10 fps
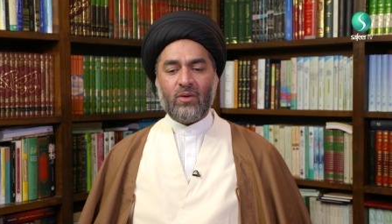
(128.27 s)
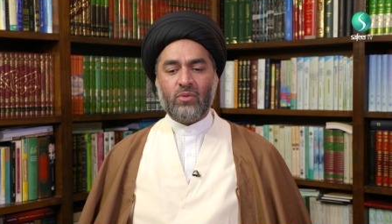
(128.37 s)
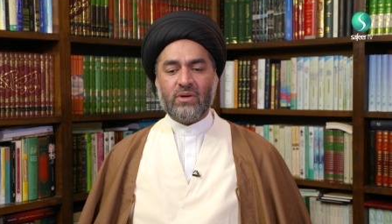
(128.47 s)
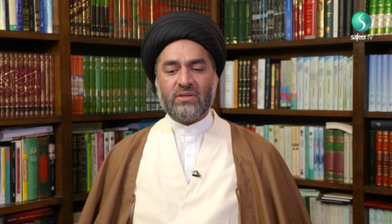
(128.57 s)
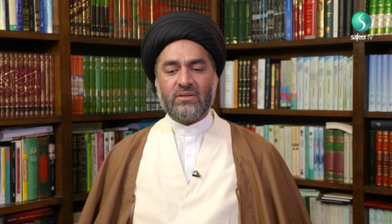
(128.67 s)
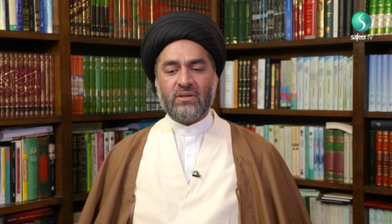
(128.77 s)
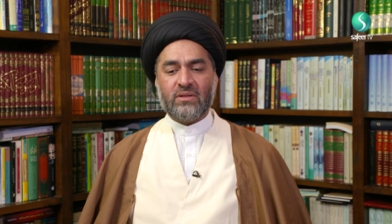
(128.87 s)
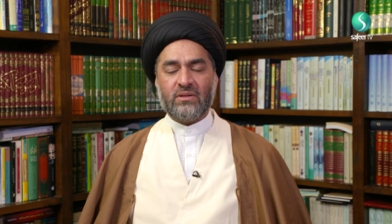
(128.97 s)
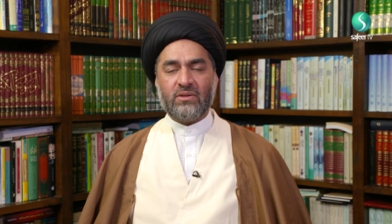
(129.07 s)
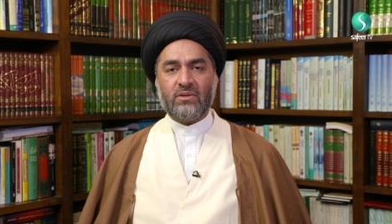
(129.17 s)
older
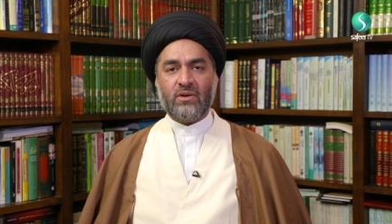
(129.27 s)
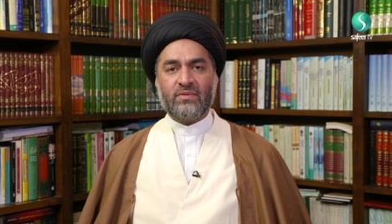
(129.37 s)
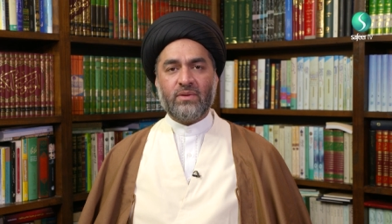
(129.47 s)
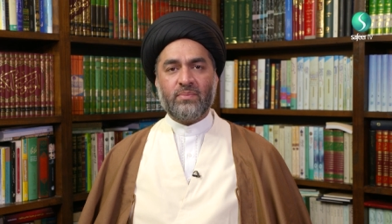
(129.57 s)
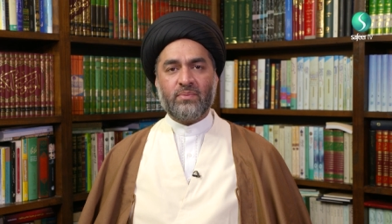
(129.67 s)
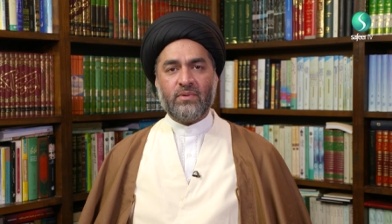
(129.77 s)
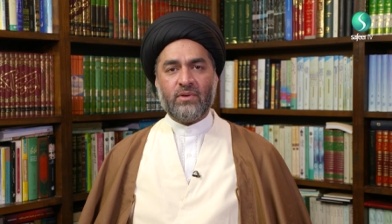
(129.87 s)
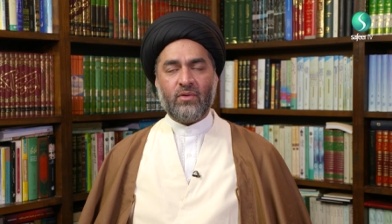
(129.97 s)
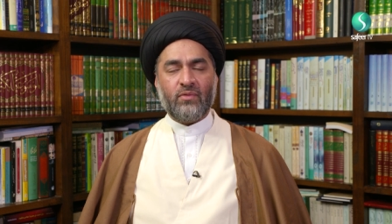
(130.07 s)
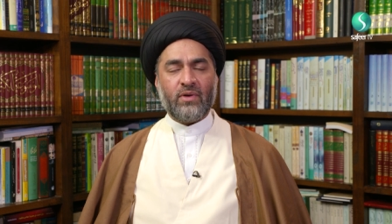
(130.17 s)
son of, the,
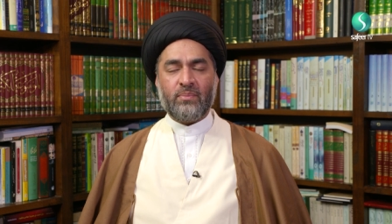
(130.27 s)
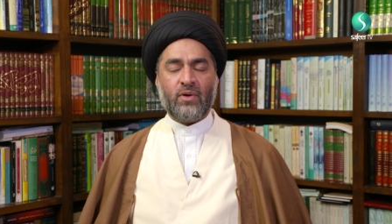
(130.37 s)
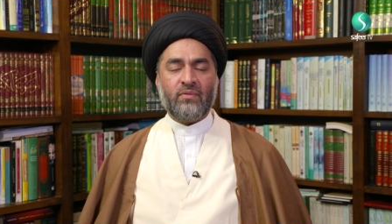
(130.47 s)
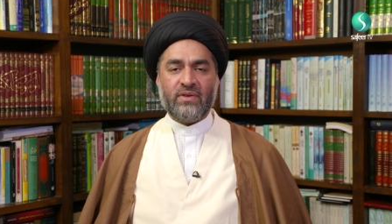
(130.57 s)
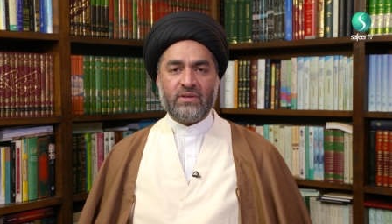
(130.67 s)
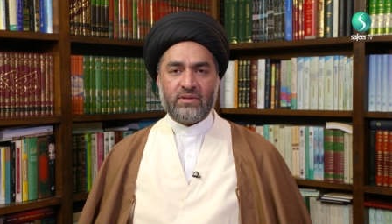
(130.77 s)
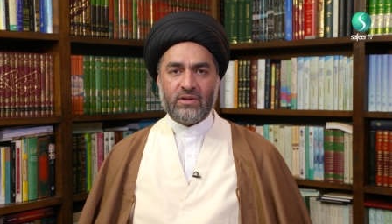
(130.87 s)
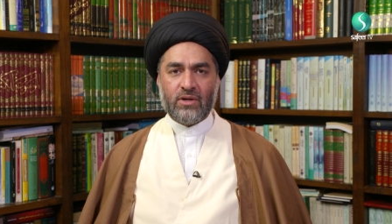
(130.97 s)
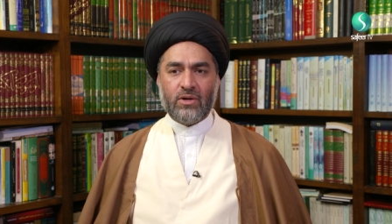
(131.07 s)
of a prophet